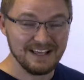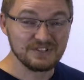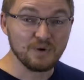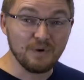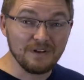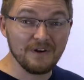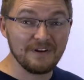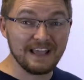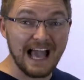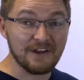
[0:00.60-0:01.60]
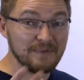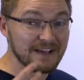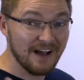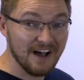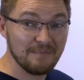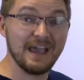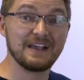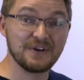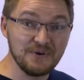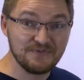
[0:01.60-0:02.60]
So we're learning how to become
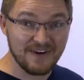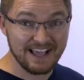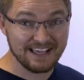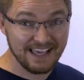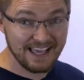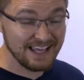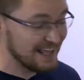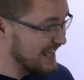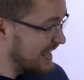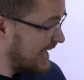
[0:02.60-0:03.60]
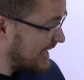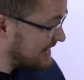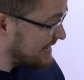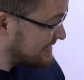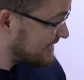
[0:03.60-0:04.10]
a CUFI kid. Yeah. And, and